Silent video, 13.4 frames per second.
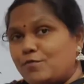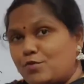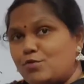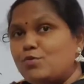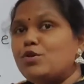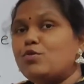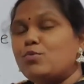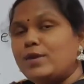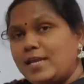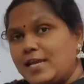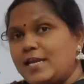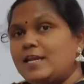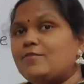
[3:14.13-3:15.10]
Do you
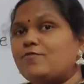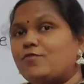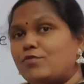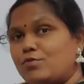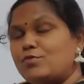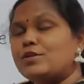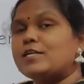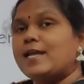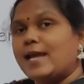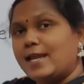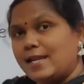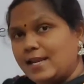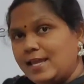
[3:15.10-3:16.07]
eat fruit
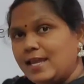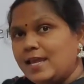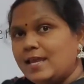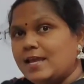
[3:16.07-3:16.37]
daily?